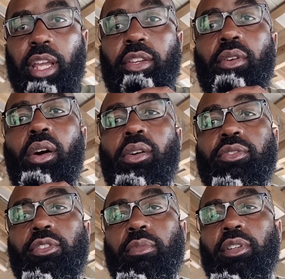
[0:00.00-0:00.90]
Thank you all
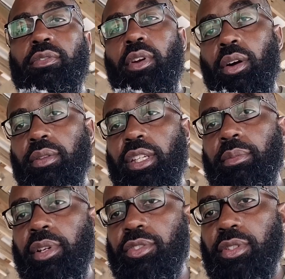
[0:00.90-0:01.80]
so much for all the
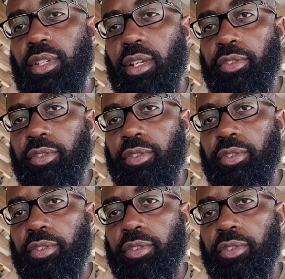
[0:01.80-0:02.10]
emails you send.